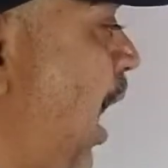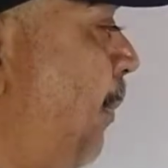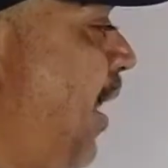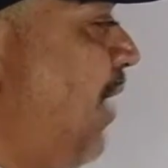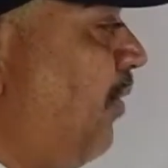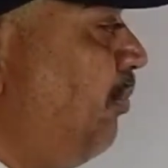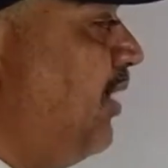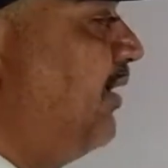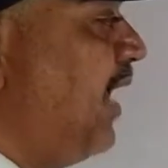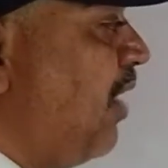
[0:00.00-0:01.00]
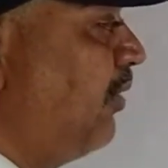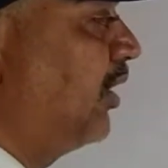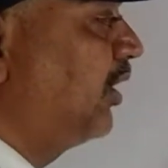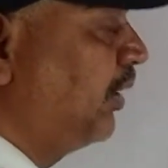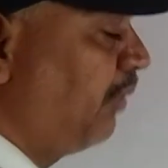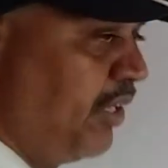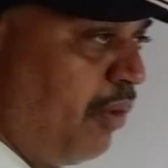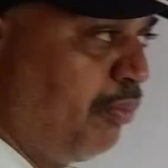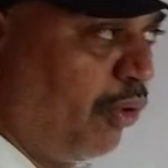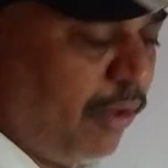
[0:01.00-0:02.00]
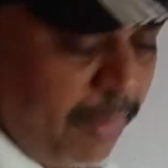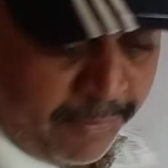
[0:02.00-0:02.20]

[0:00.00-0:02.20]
Apart from this, they have just given in the book